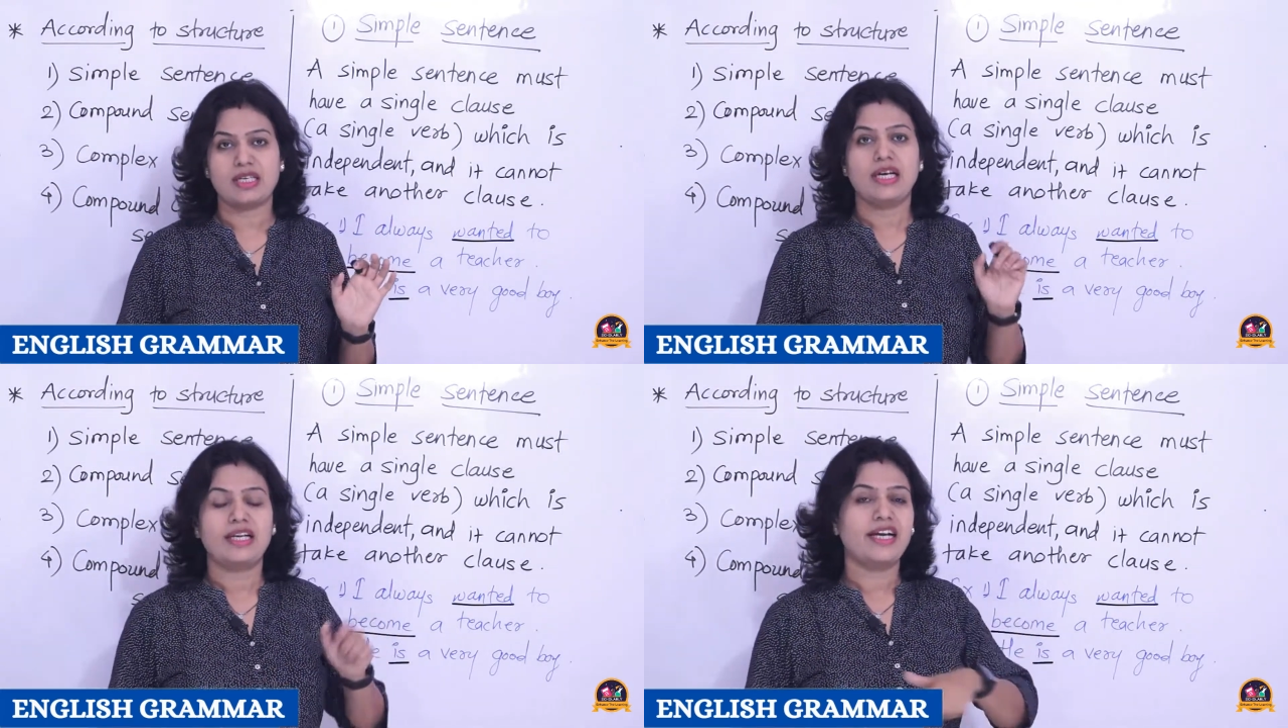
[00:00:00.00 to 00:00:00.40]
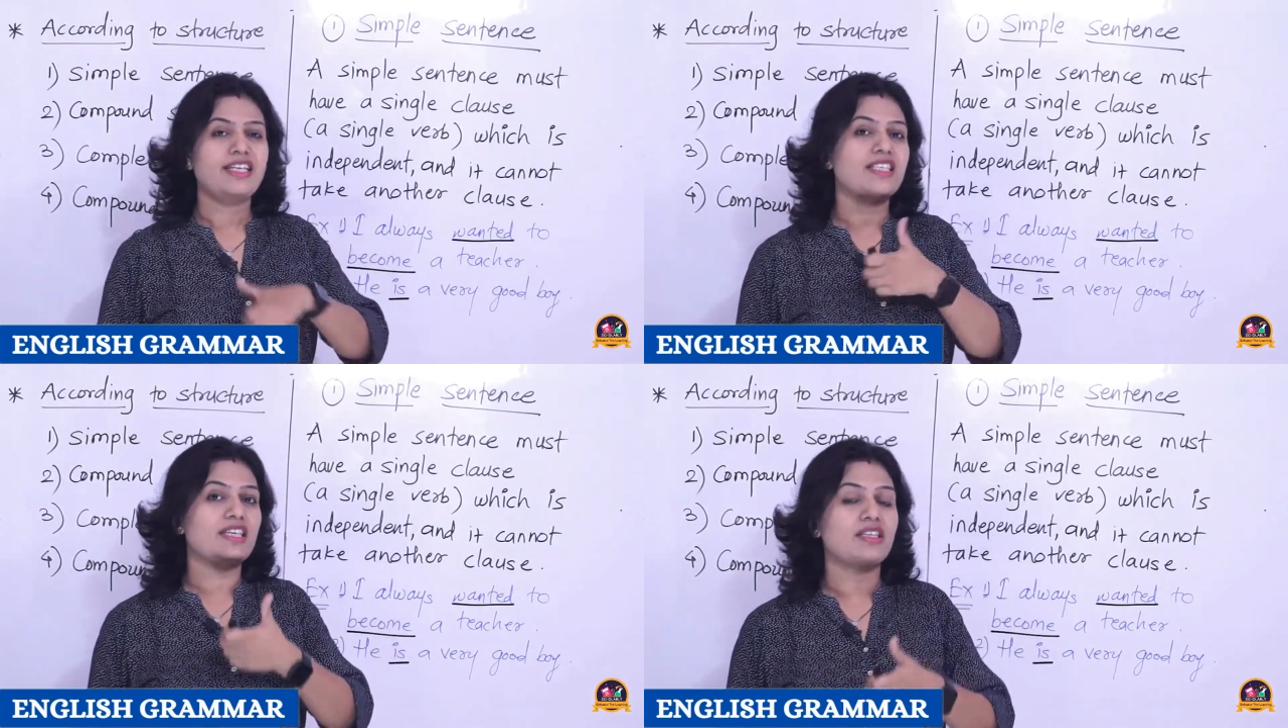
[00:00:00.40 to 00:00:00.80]
Let's
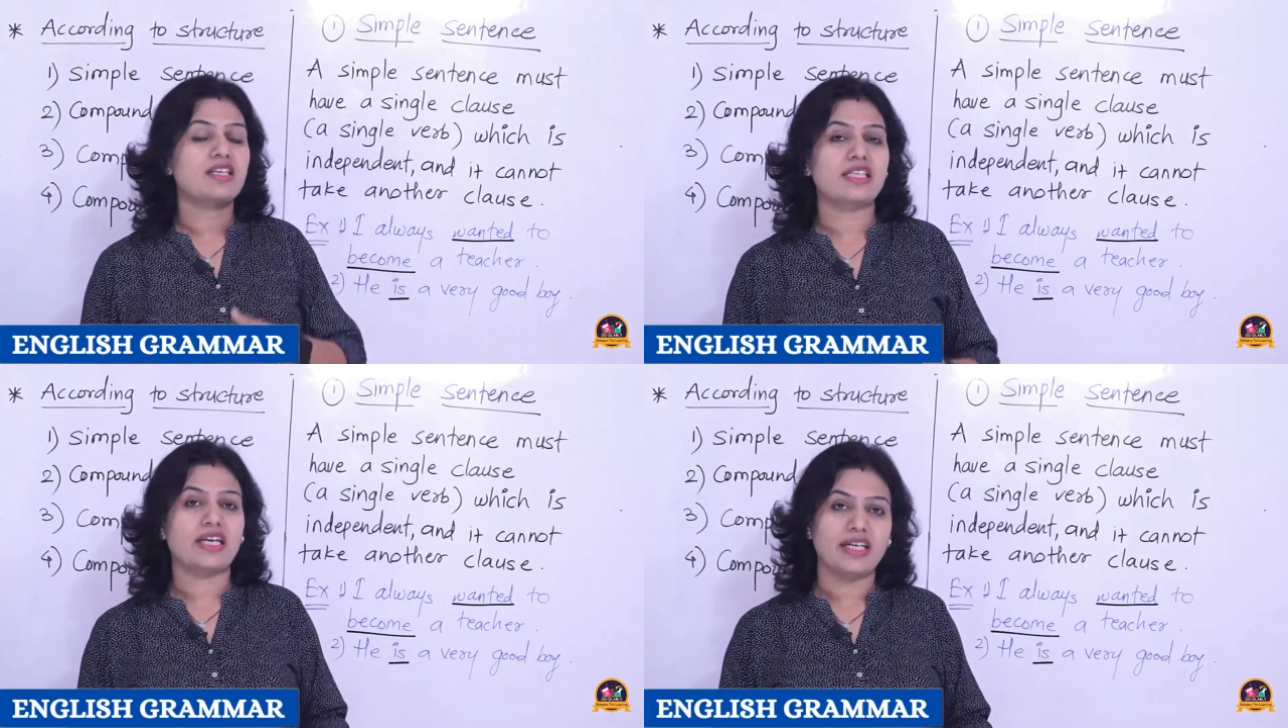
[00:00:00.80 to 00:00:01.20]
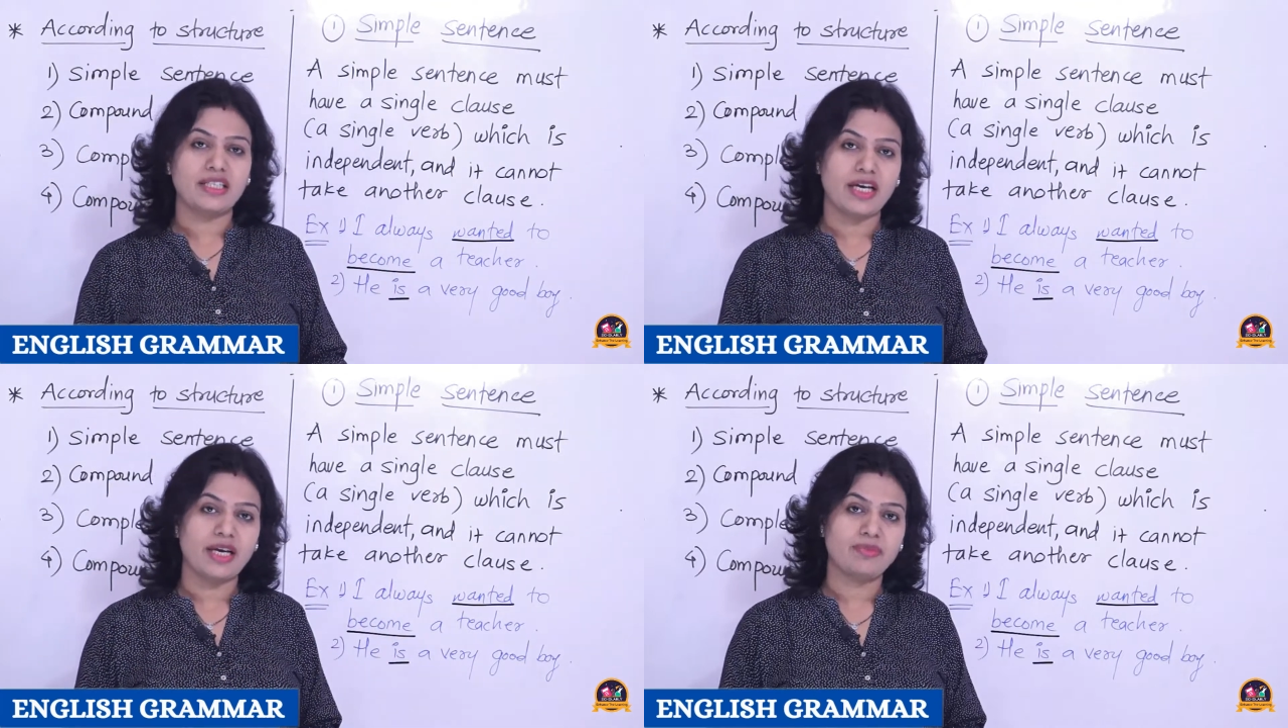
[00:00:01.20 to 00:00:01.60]
see the second
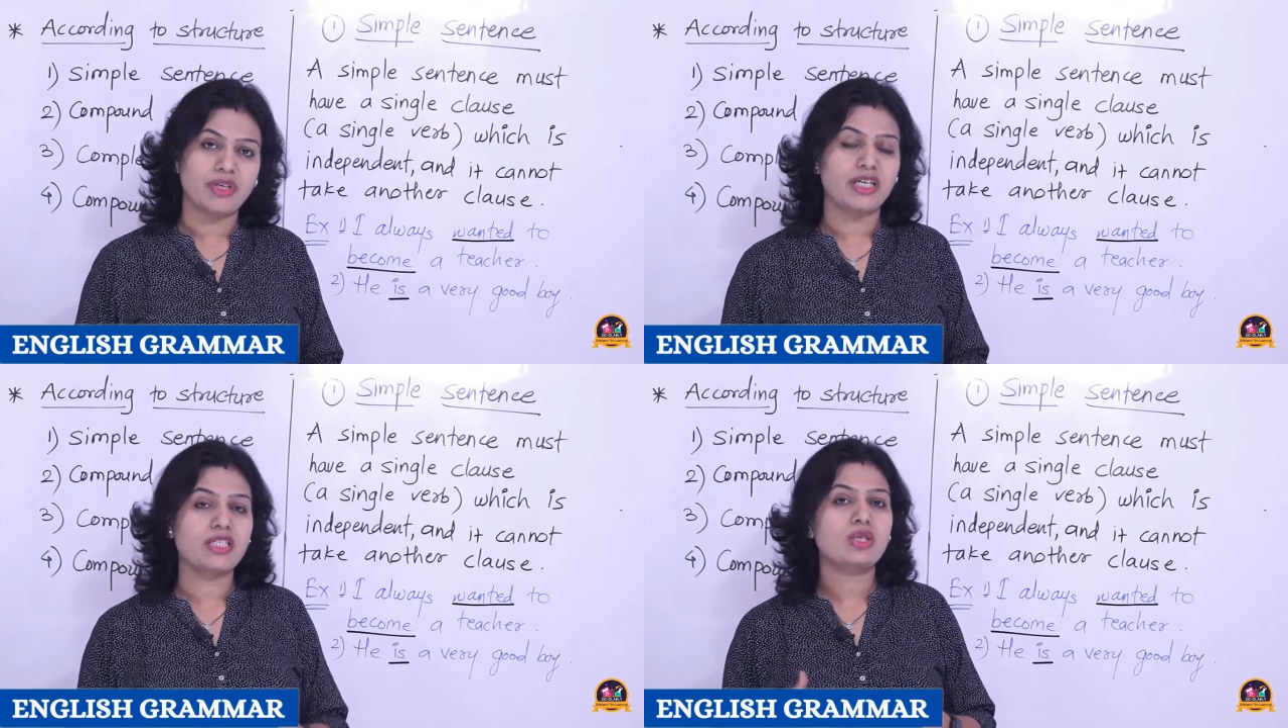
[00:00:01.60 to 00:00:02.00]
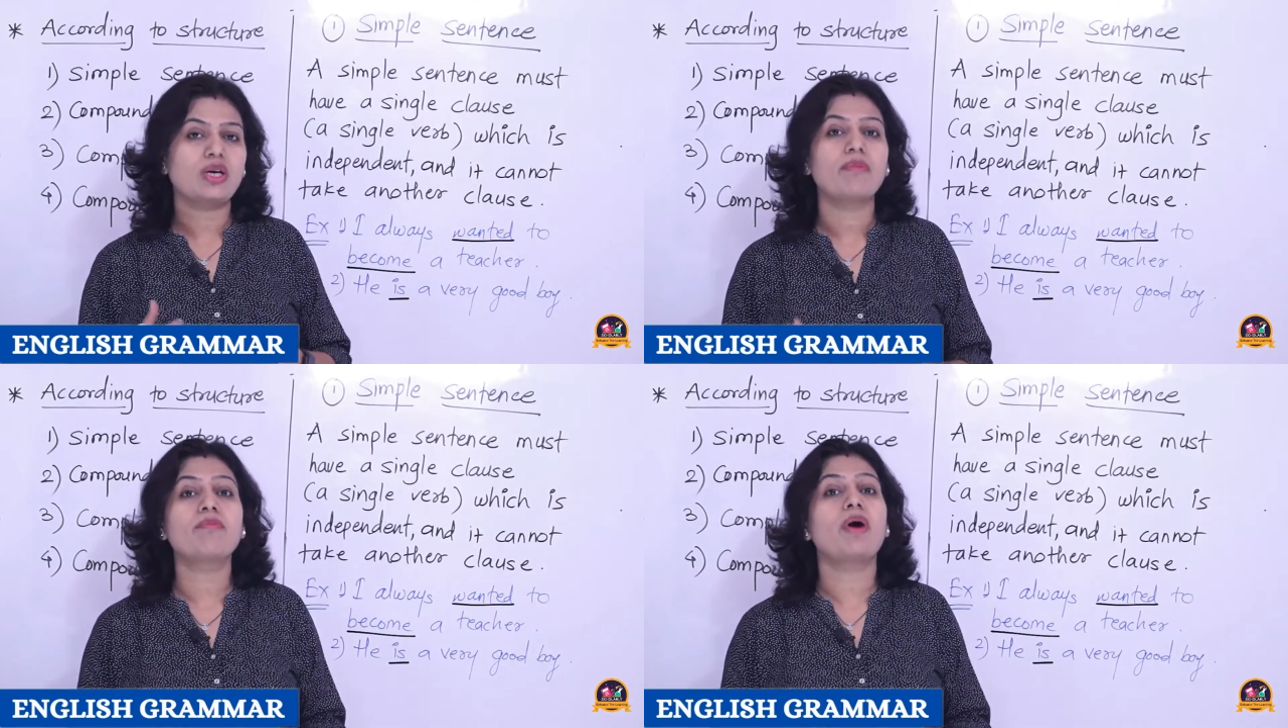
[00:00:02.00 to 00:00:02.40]
type, that is
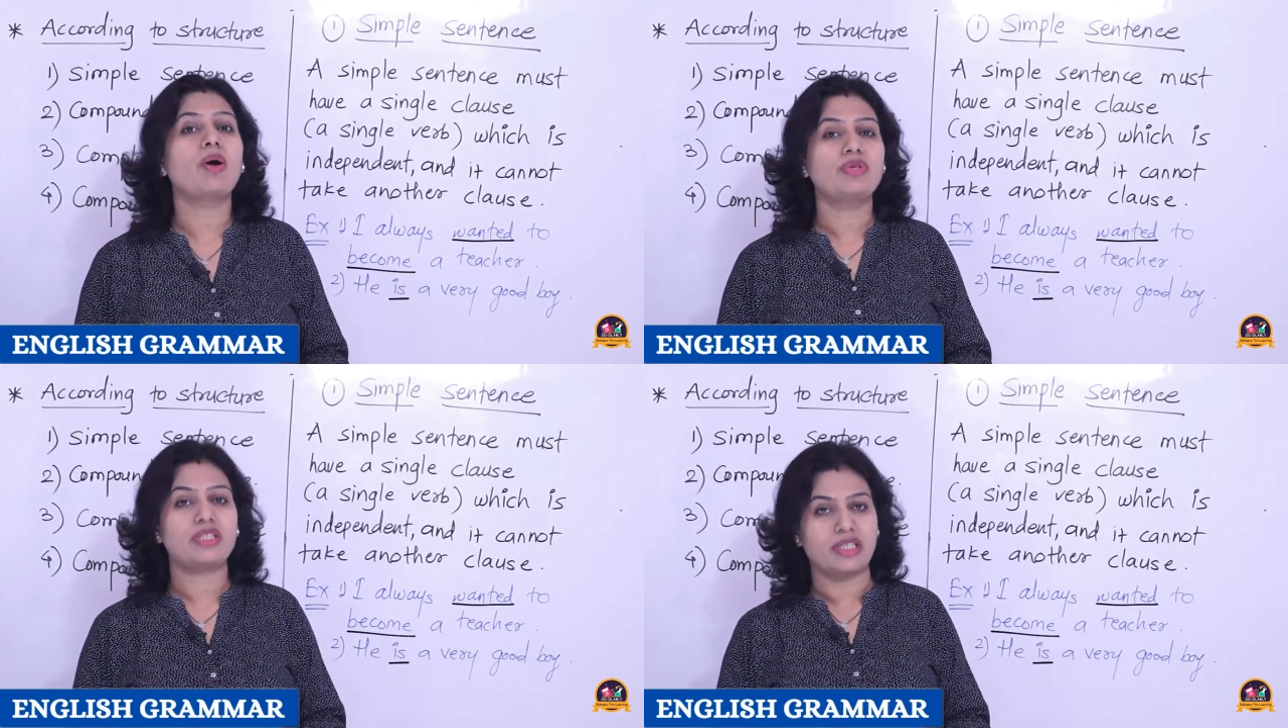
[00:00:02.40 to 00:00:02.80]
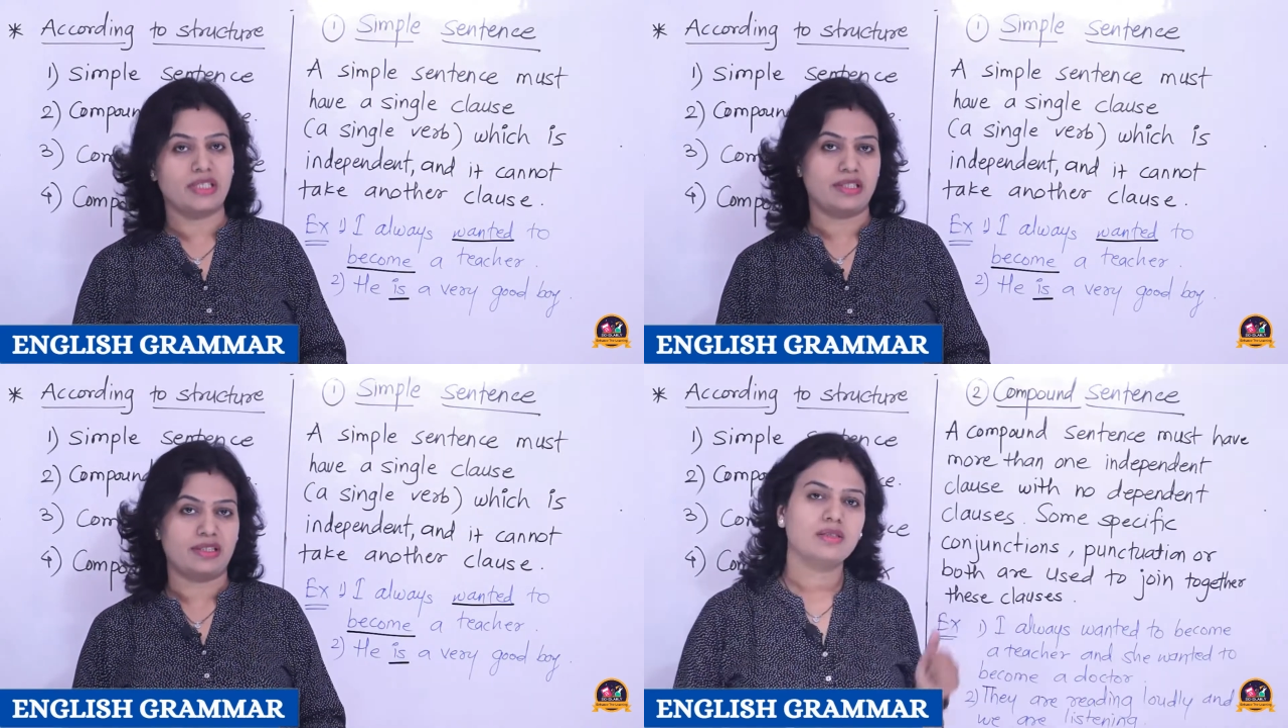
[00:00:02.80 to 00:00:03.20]
compound
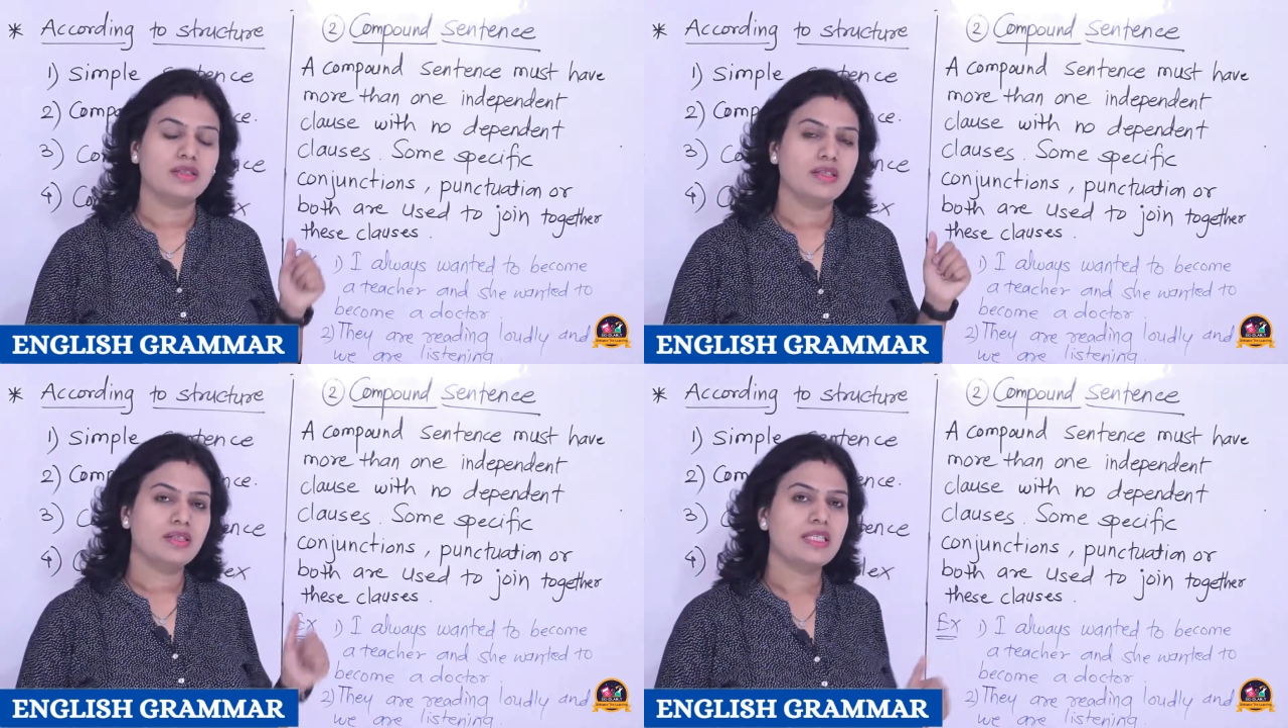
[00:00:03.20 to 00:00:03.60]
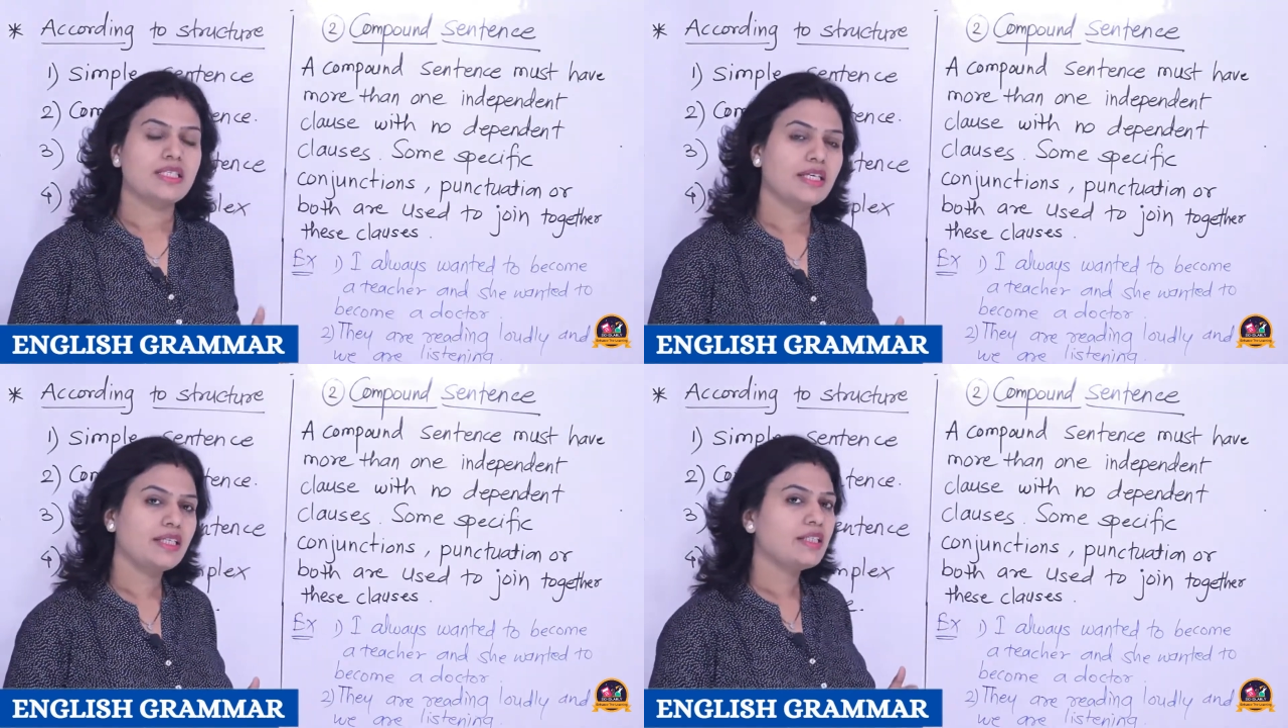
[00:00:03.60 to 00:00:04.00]
sentence. The
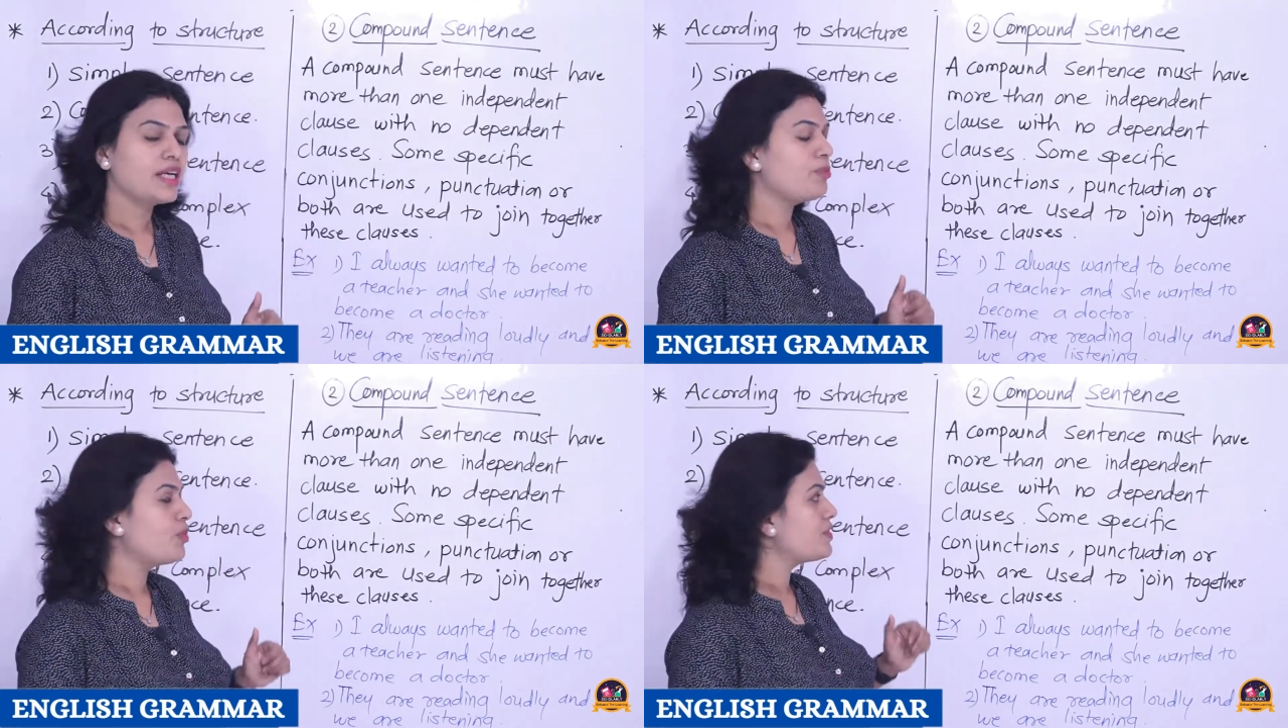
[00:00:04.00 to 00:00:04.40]
second type of